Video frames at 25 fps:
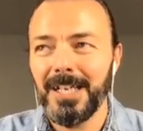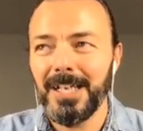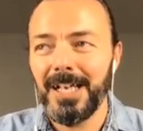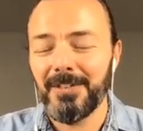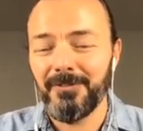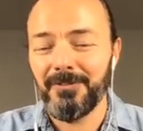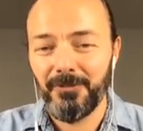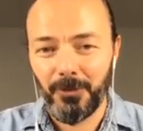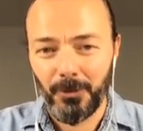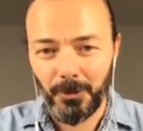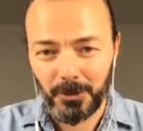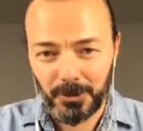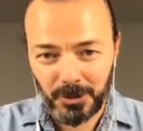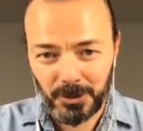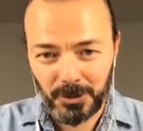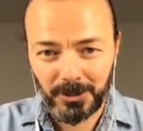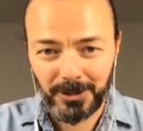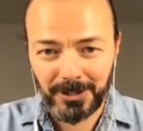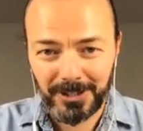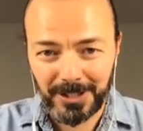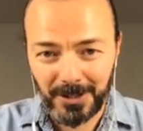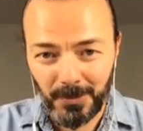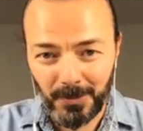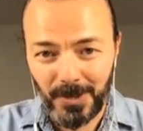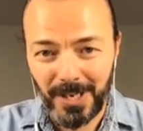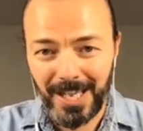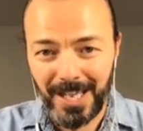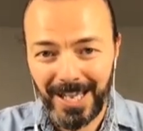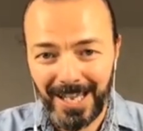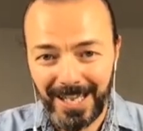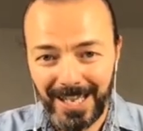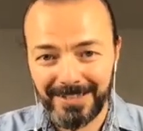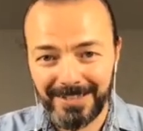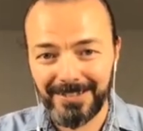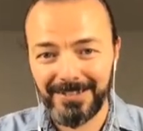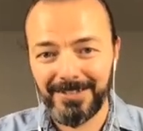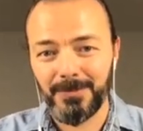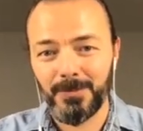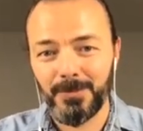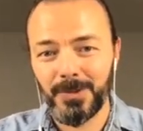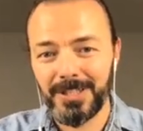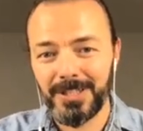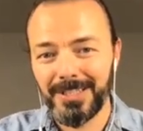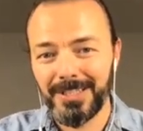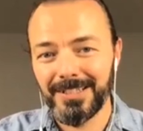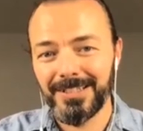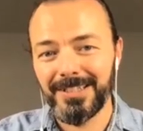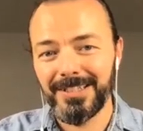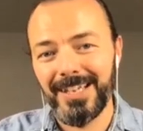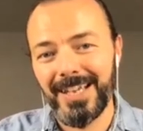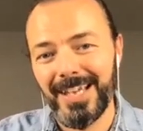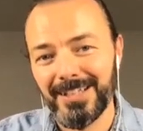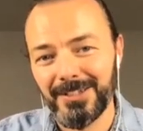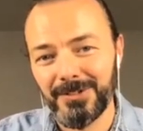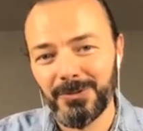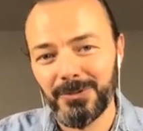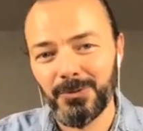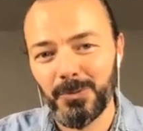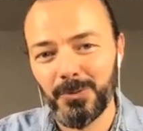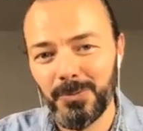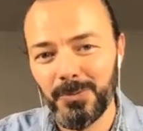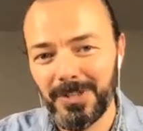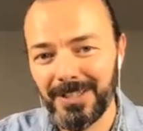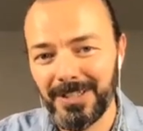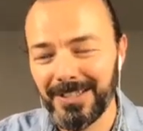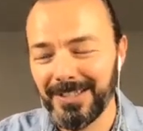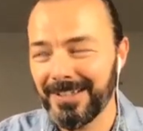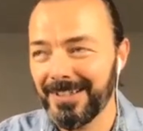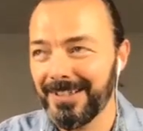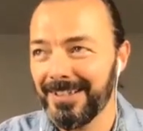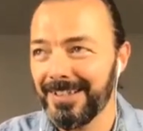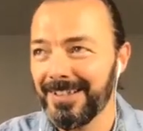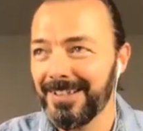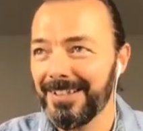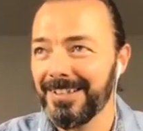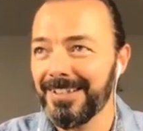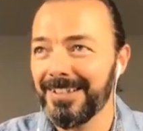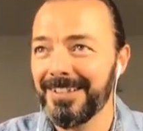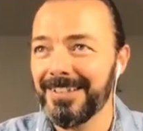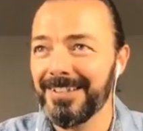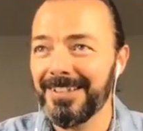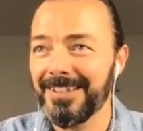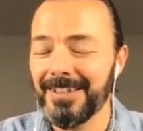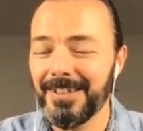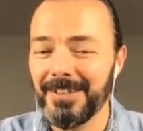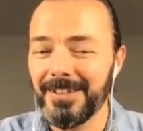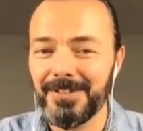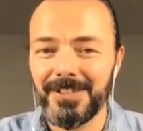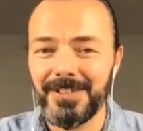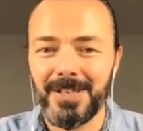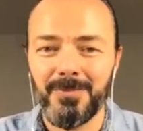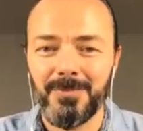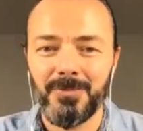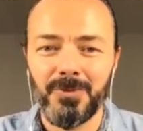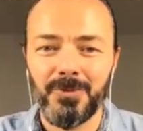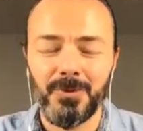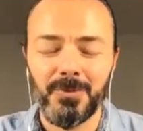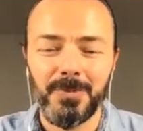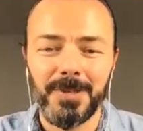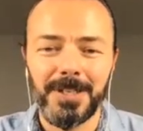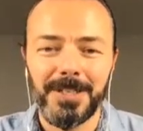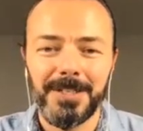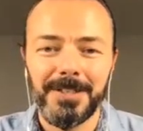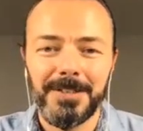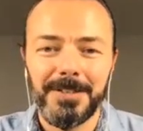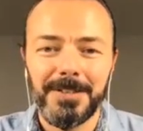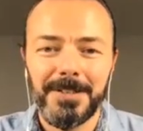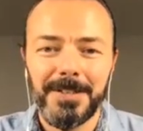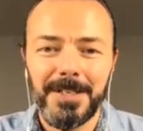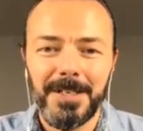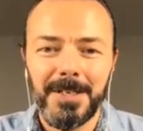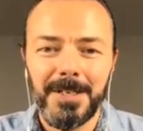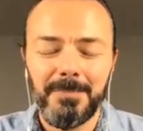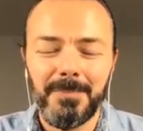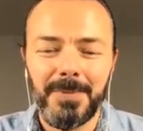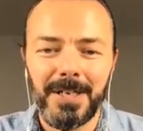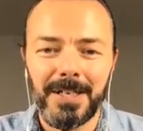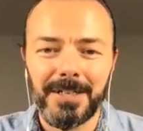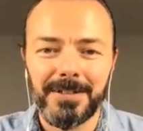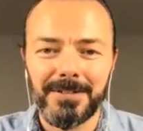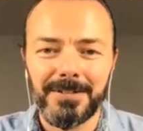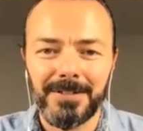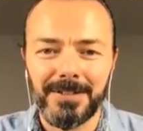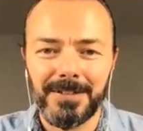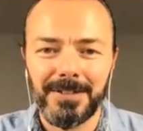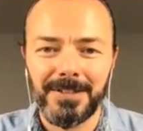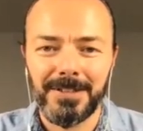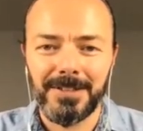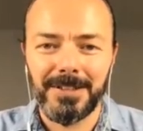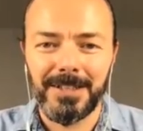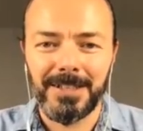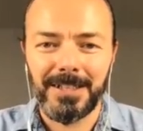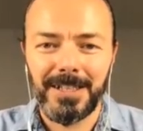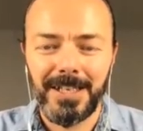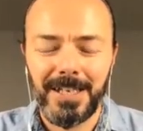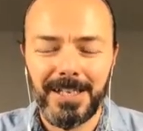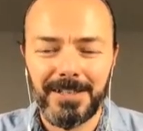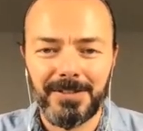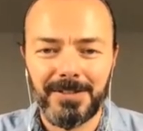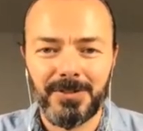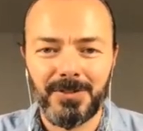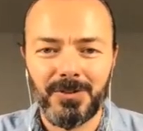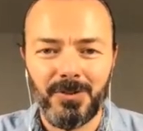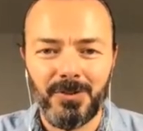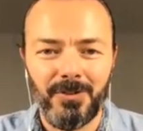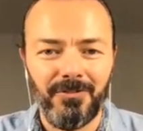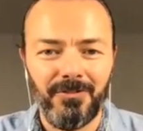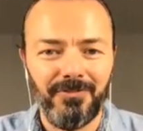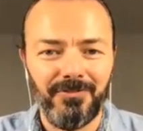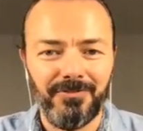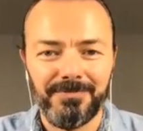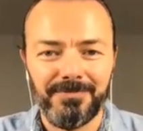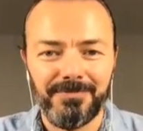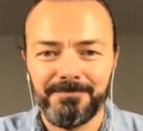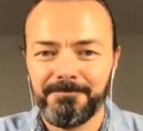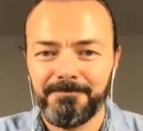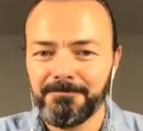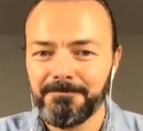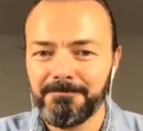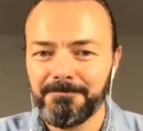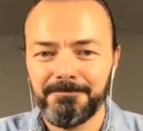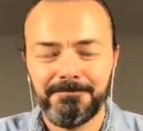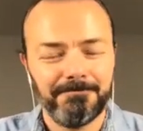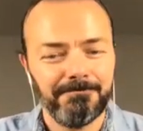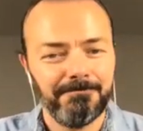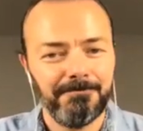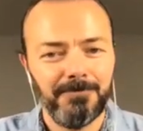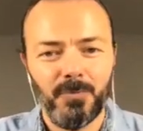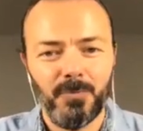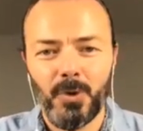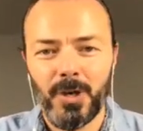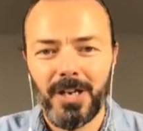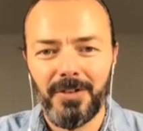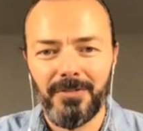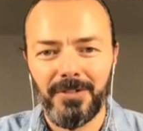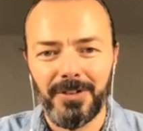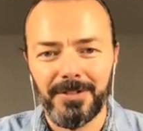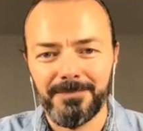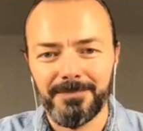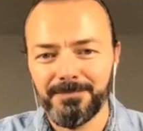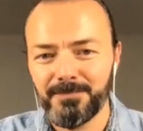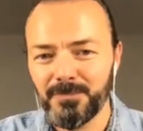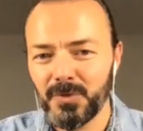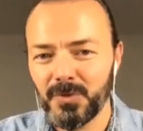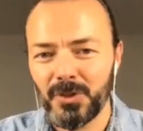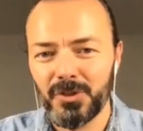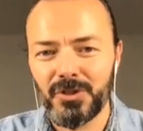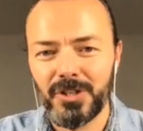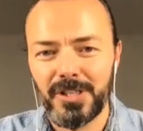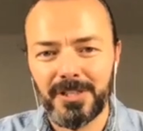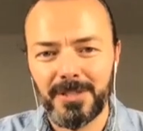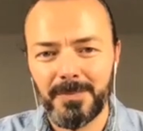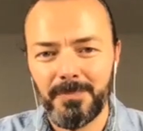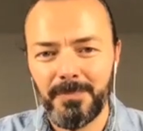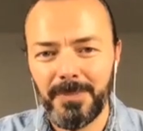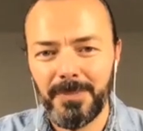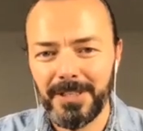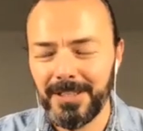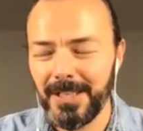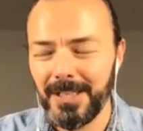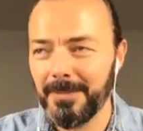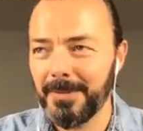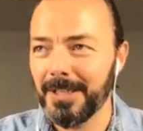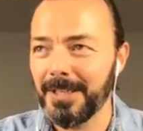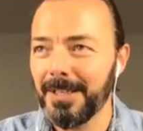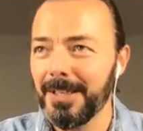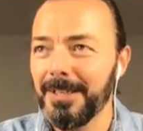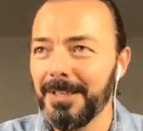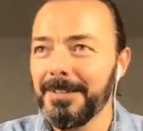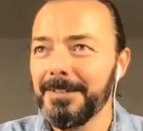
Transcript: unfortunately we had we didn't had to be in the in the same room but uh, in cases of whatever not just a pandemic